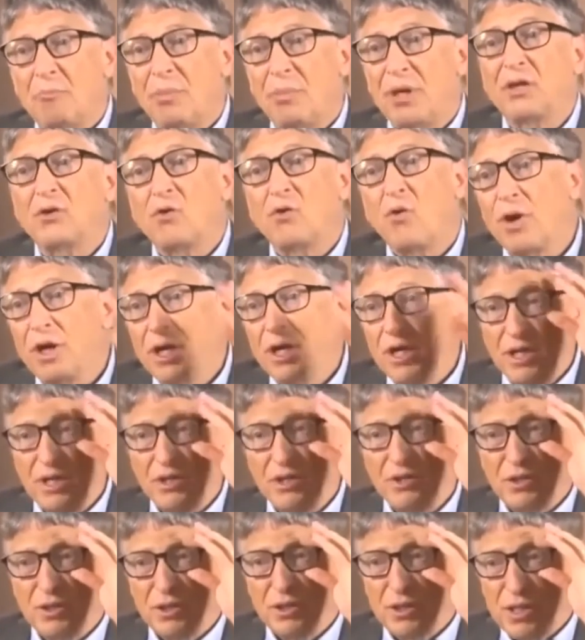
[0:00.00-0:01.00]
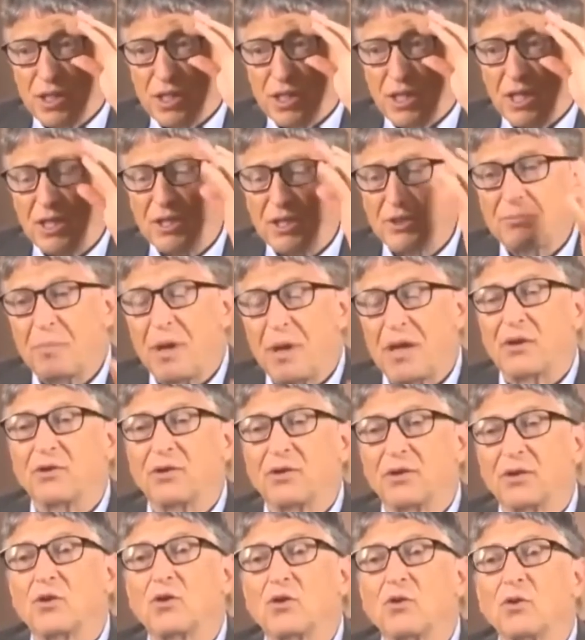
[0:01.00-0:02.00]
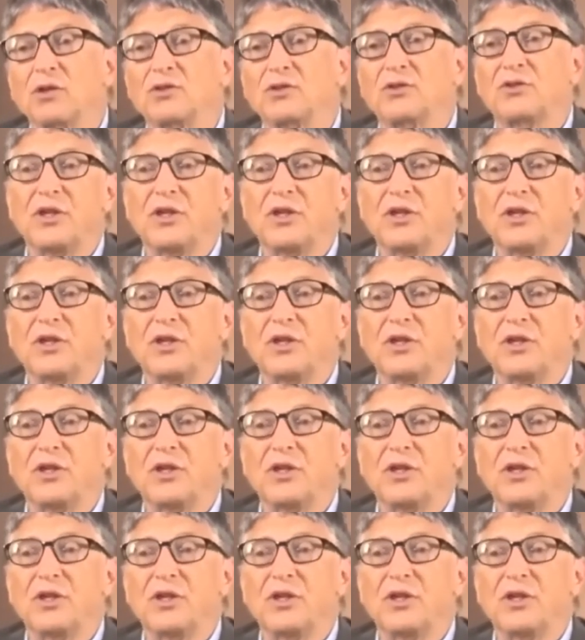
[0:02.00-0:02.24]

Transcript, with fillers: Uh, Bitcoin is, is better than